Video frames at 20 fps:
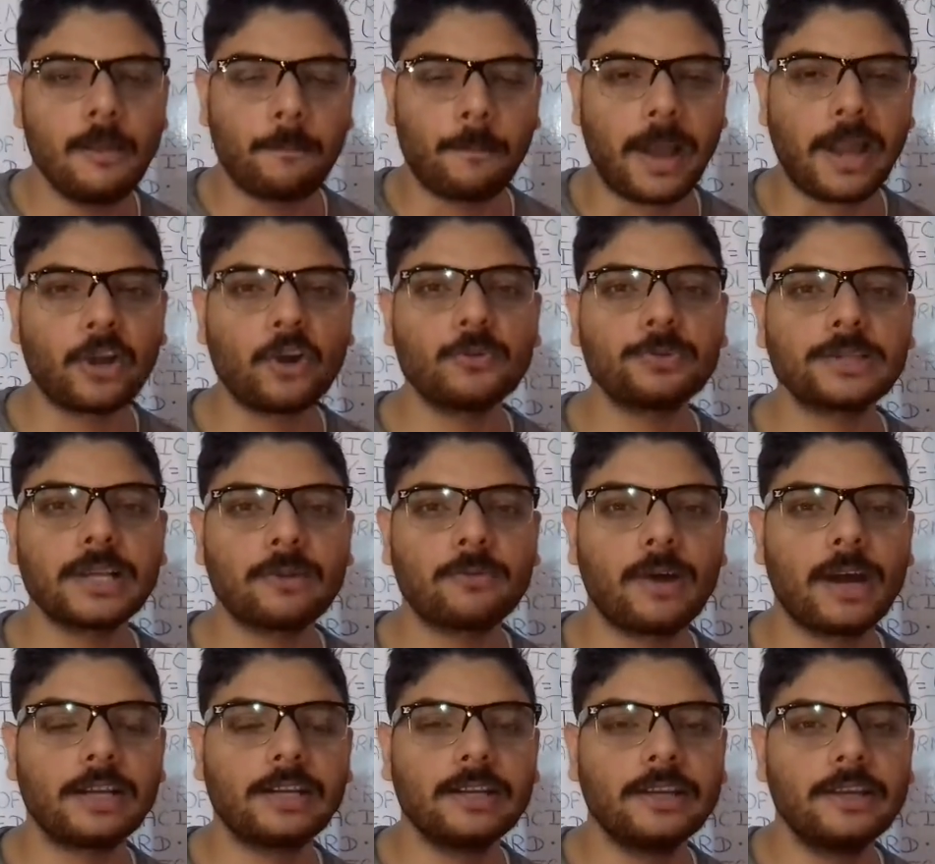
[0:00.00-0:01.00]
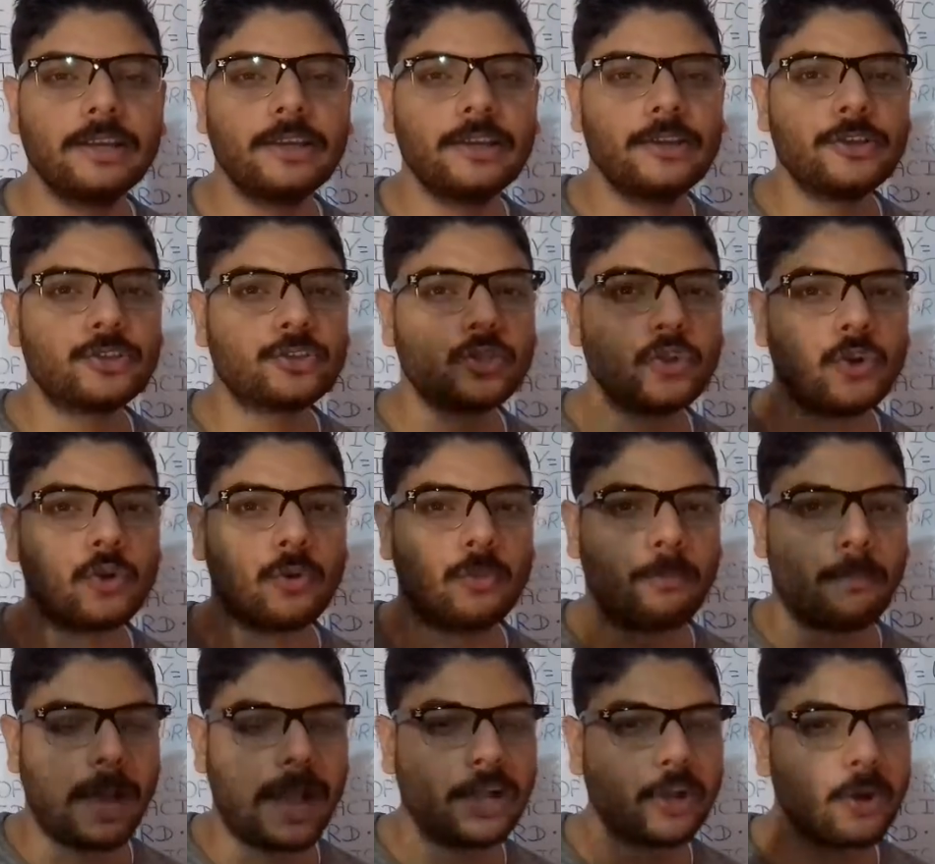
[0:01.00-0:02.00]
Microbes are what? So
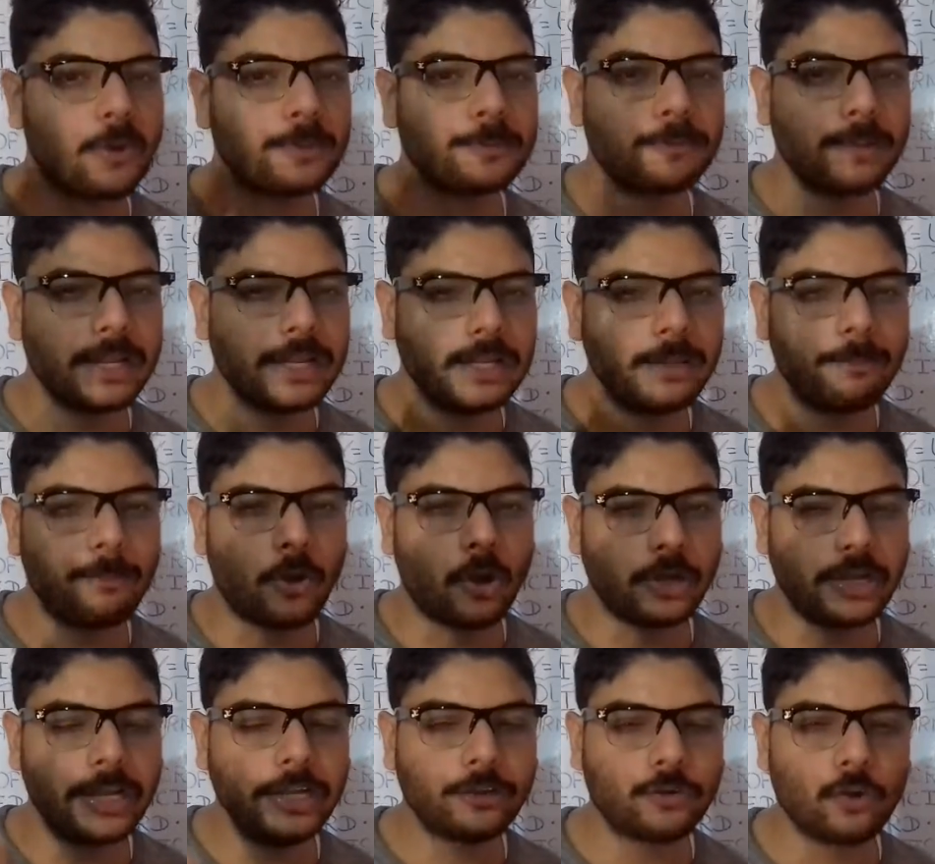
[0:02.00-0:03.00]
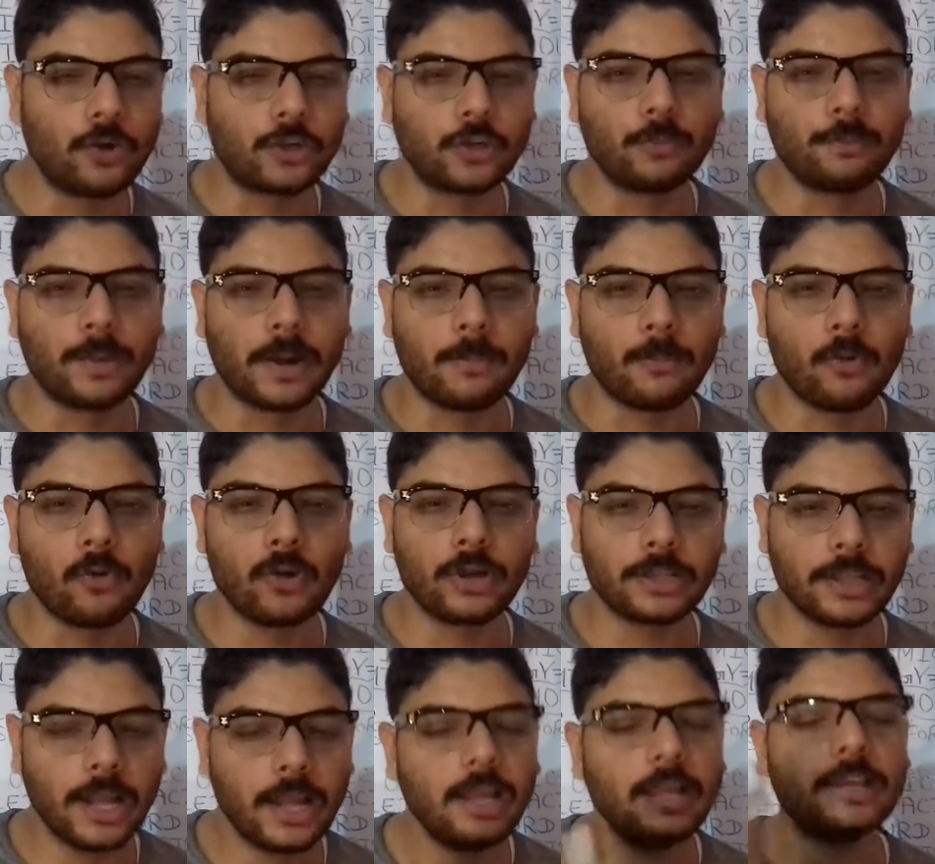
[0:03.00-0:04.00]
microbes play an important role to
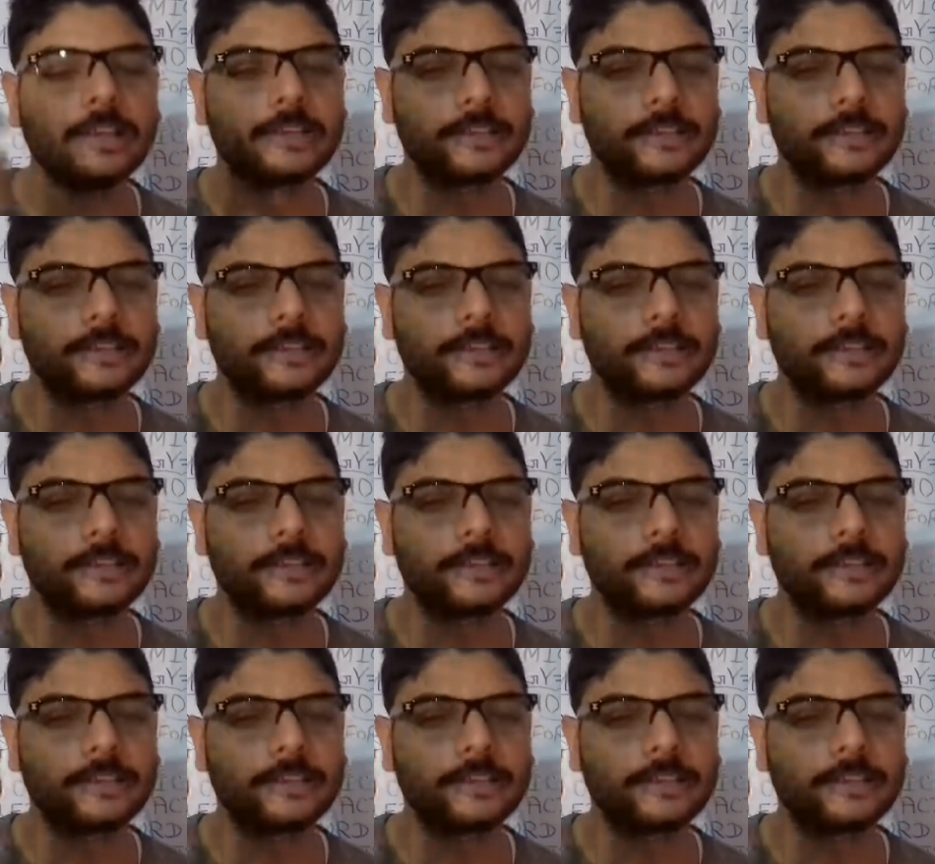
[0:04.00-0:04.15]
promote the